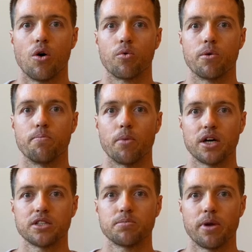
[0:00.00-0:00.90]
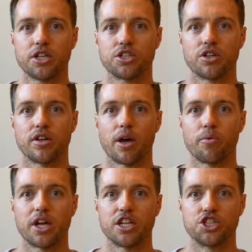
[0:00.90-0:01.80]
we must make sure that we
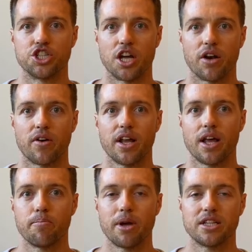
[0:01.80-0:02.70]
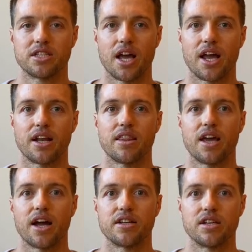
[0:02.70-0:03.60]
can generate and maintain the
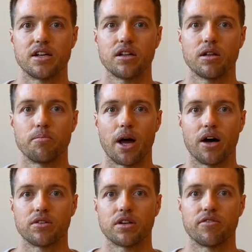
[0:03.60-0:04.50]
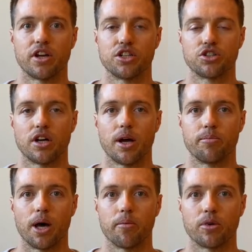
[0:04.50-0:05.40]
ideal amount of
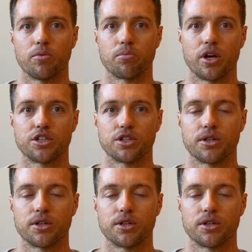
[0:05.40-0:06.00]
intra-abdominal pressure.